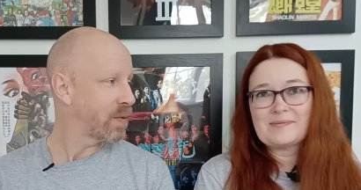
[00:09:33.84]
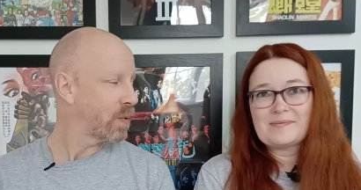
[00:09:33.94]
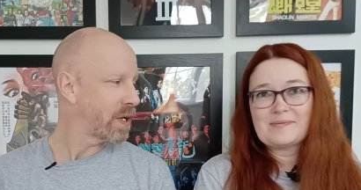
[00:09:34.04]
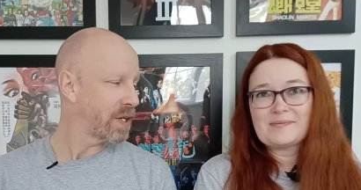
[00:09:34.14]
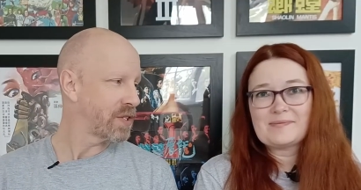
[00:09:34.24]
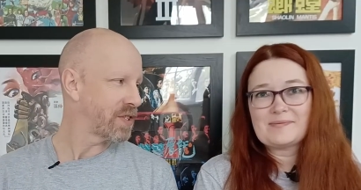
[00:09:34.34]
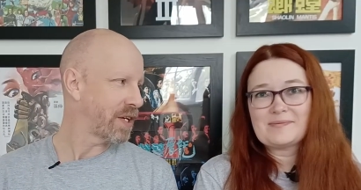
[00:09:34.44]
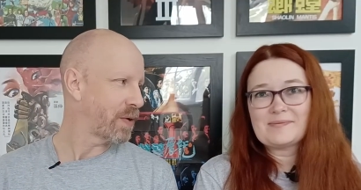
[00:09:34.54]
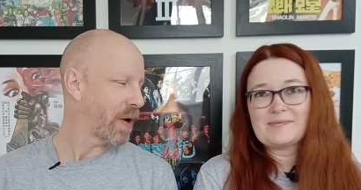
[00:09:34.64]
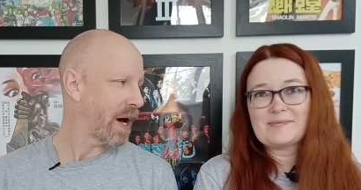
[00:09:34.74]
Speaker 1: other words
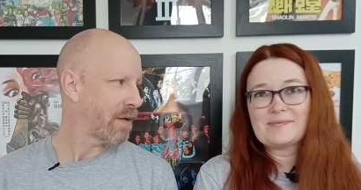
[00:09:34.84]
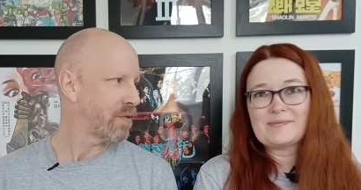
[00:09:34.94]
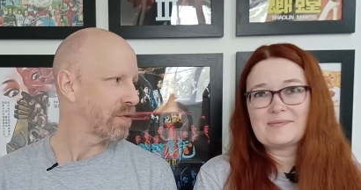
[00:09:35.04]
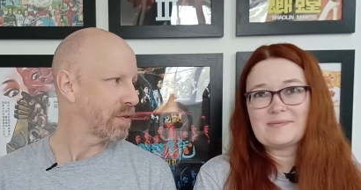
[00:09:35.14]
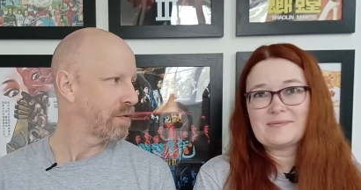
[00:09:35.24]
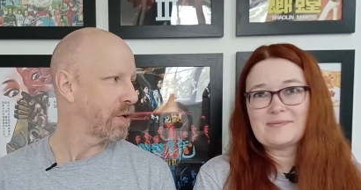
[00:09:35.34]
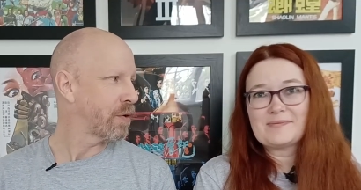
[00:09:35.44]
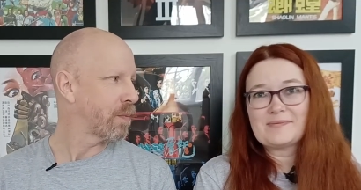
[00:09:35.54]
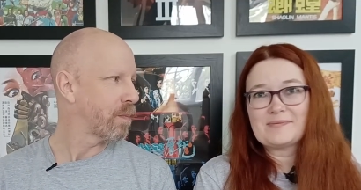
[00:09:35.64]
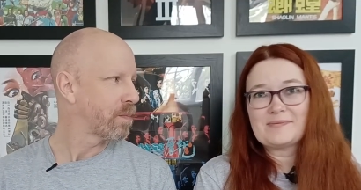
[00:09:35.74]
that you have on the
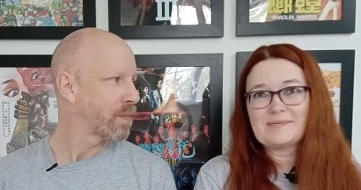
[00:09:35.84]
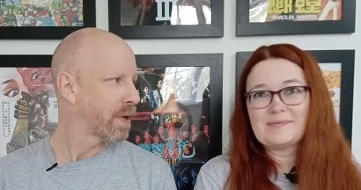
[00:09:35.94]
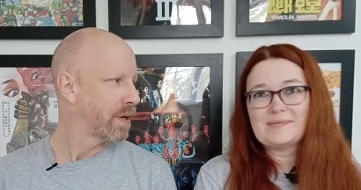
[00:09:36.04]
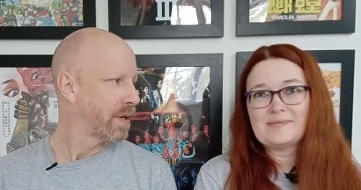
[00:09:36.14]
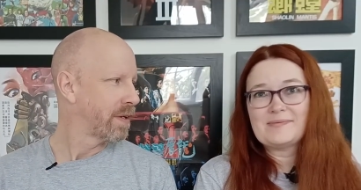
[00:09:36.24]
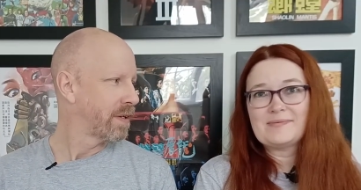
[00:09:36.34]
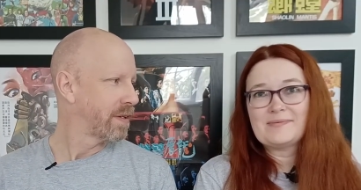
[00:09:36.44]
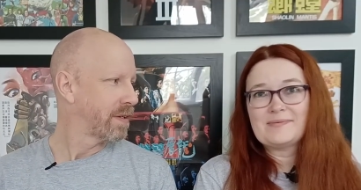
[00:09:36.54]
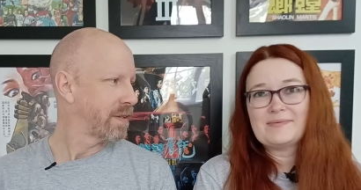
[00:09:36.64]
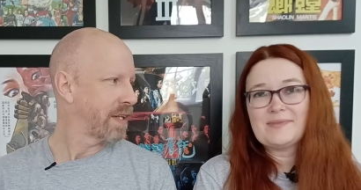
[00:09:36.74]
film
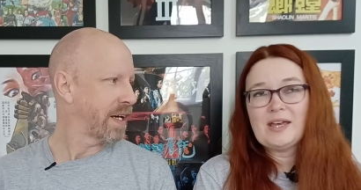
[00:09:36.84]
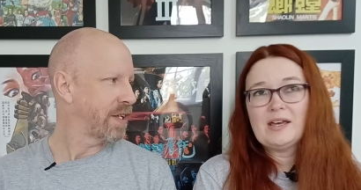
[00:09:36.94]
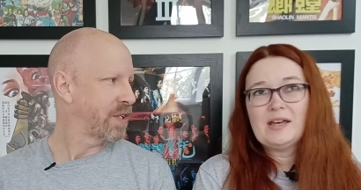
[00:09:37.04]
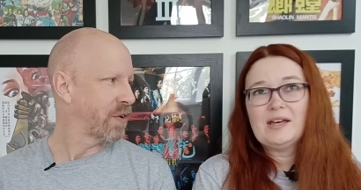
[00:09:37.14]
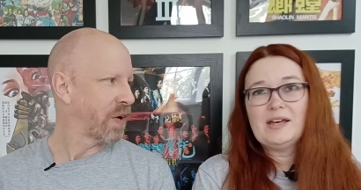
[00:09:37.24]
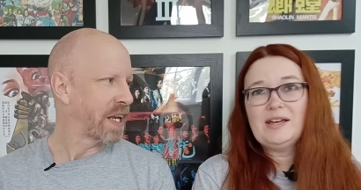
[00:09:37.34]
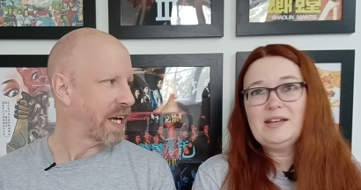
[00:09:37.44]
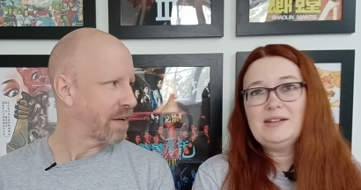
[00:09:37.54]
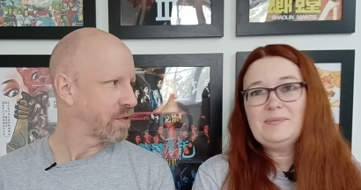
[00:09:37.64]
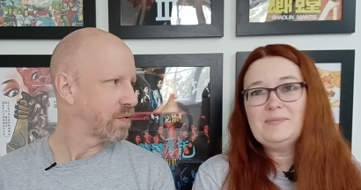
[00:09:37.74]
that, you know, any
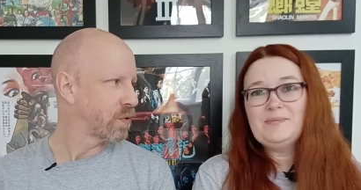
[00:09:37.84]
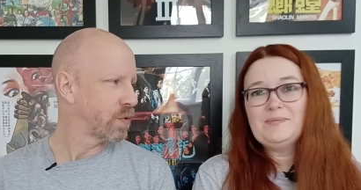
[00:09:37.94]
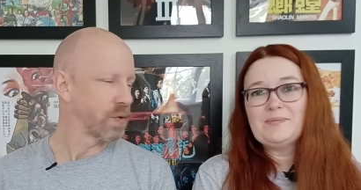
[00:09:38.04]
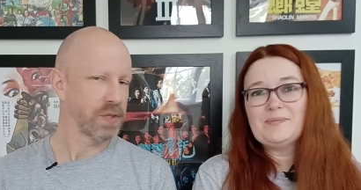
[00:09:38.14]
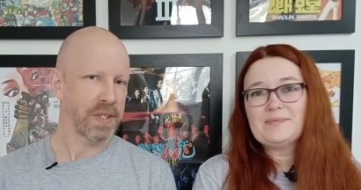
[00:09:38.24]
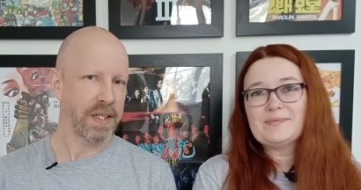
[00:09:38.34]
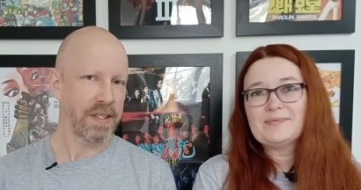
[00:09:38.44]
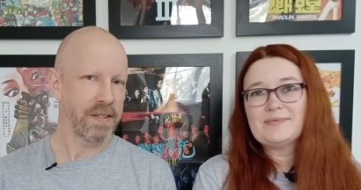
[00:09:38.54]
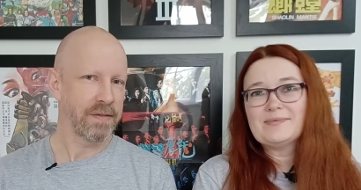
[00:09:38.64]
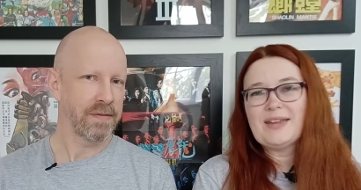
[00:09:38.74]
um, afterthoughts that?
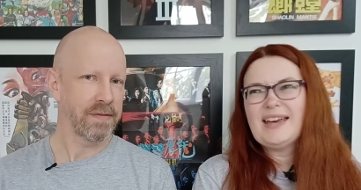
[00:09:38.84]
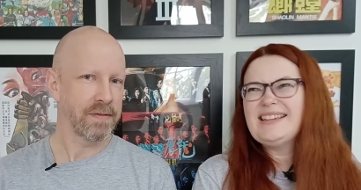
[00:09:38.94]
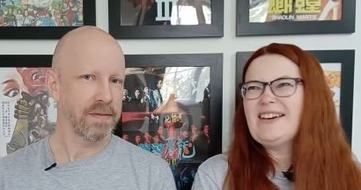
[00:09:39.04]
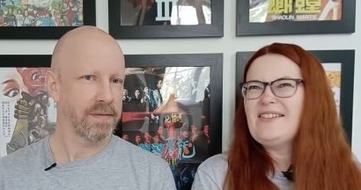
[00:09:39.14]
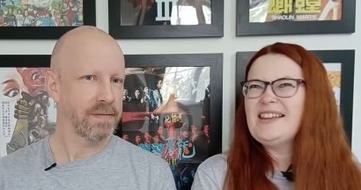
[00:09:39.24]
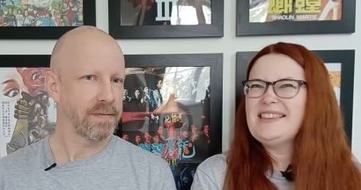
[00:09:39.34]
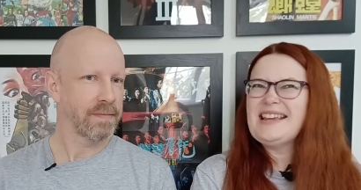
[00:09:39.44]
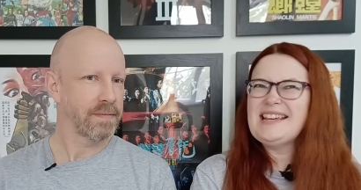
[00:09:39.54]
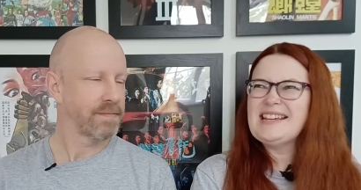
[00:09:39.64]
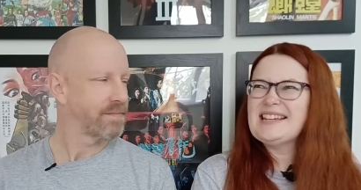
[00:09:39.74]
Yeah, well,
Speaker 2: I
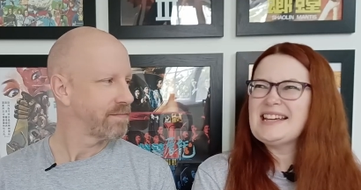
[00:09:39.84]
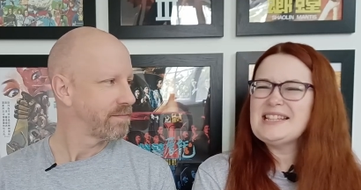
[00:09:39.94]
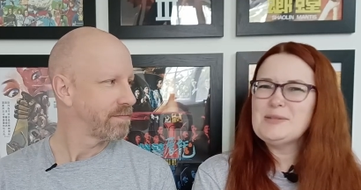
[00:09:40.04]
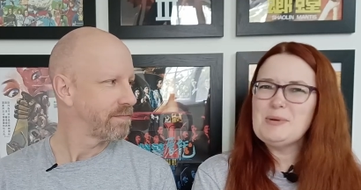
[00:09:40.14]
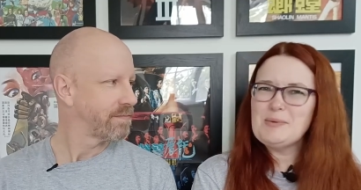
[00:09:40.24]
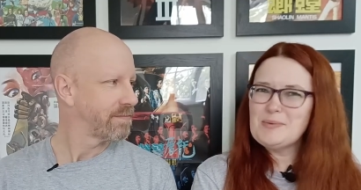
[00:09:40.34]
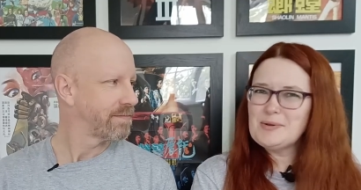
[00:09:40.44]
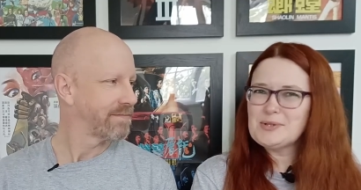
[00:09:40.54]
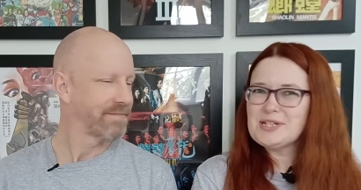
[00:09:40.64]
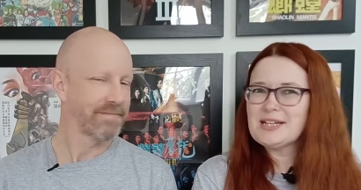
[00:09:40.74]
think as we were
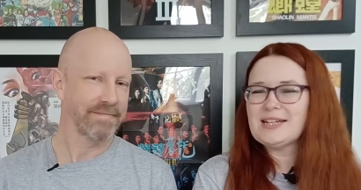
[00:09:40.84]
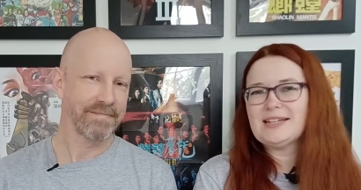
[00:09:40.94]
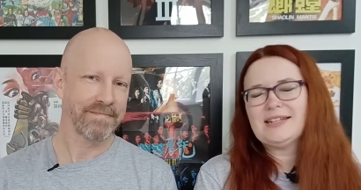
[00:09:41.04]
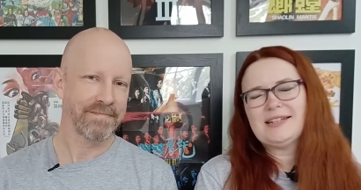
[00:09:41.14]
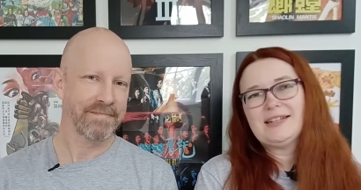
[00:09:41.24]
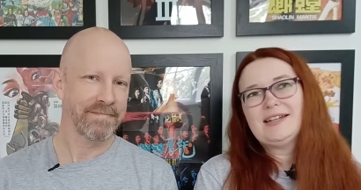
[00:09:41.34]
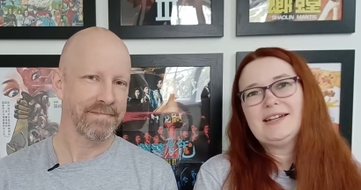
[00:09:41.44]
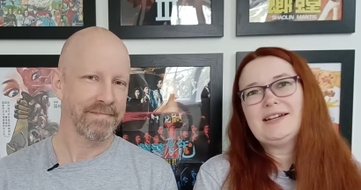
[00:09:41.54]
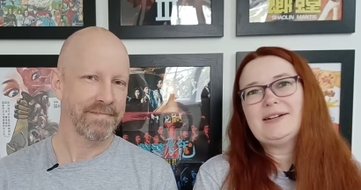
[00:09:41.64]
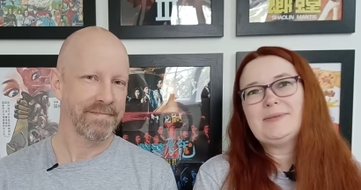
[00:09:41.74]
watching it,
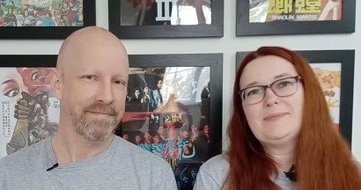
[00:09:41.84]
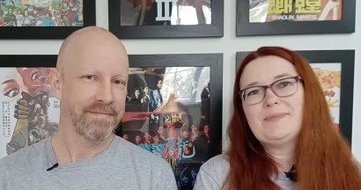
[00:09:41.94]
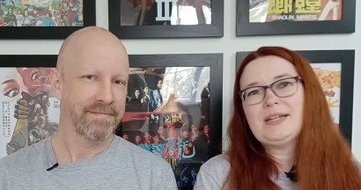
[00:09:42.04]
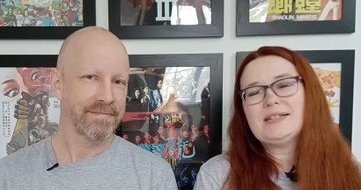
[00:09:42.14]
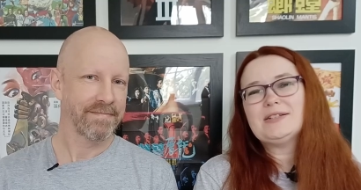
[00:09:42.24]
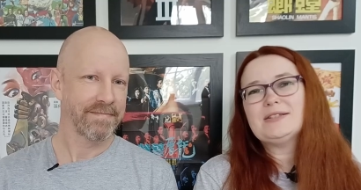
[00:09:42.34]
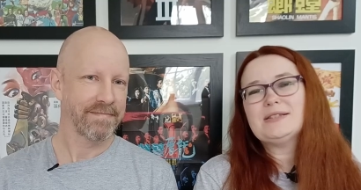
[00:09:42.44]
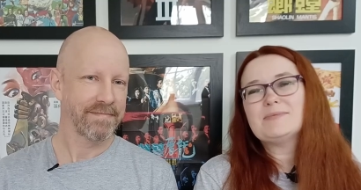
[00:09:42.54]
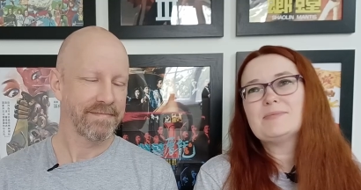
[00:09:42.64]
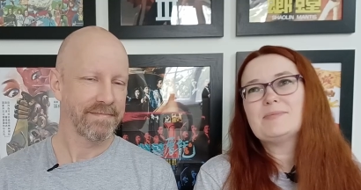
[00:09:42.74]
um, it
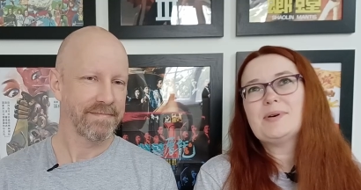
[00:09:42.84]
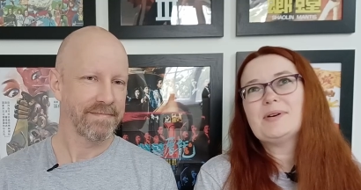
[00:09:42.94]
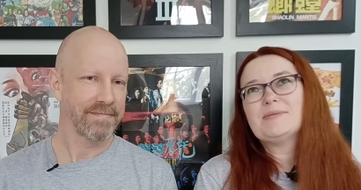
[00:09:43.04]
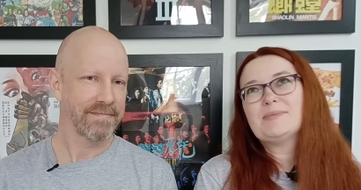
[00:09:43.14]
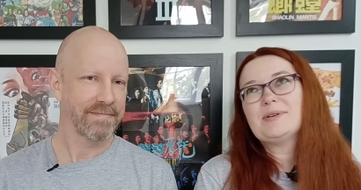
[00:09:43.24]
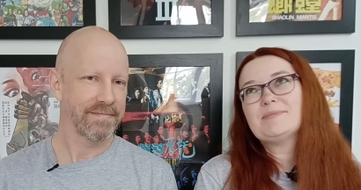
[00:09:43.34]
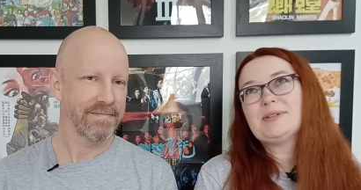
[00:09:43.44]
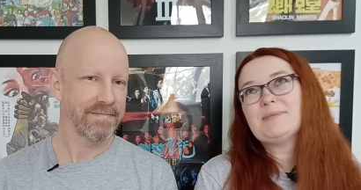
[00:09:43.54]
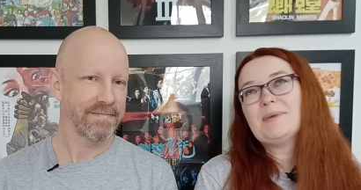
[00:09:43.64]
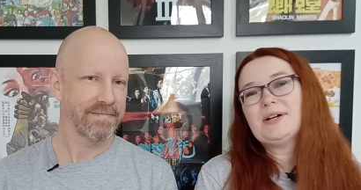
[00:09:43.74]
just put, put
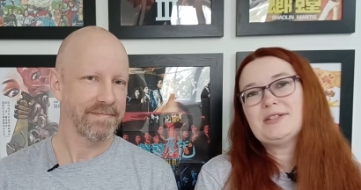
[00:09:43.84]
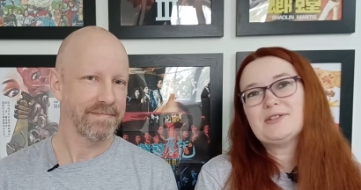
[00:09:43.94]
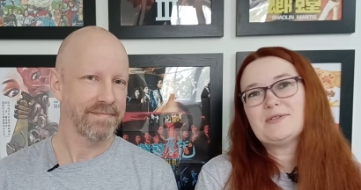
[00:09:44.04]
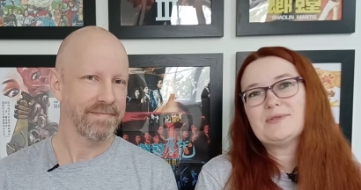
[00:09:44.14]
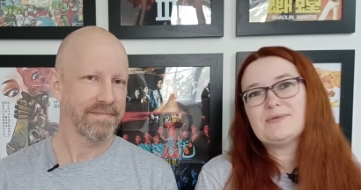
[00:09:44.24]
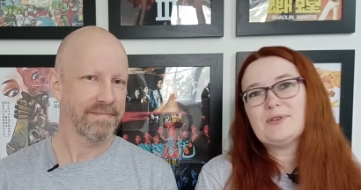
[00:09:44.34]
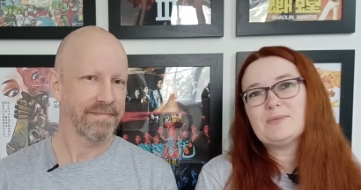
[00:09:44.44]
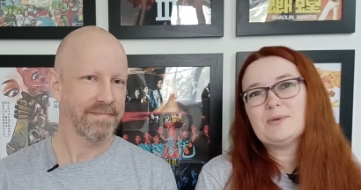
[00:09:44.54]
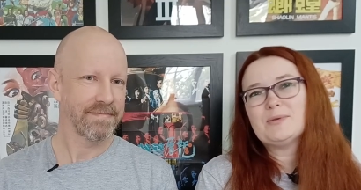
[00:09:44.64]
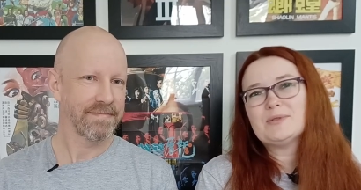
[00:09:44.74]
me in mind of a
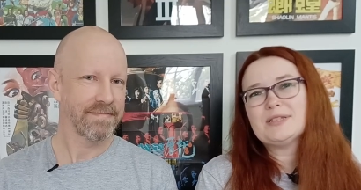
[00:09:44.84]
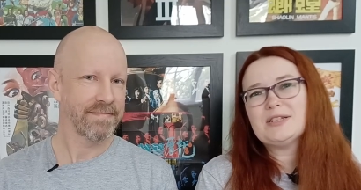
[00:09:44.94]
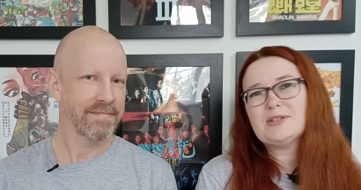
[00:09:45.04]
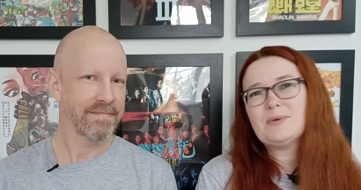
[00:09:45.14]
film called, is it